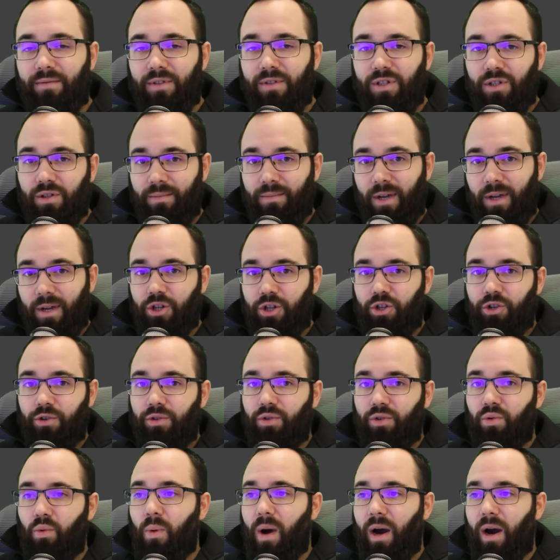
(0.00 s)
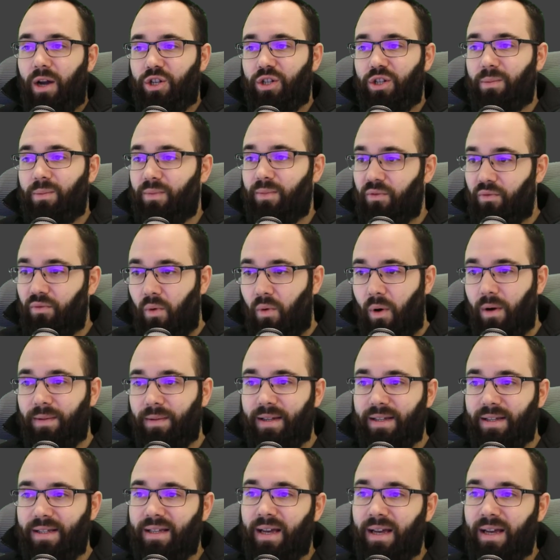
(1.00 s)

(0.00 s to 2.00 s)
so make sure to watch it before this,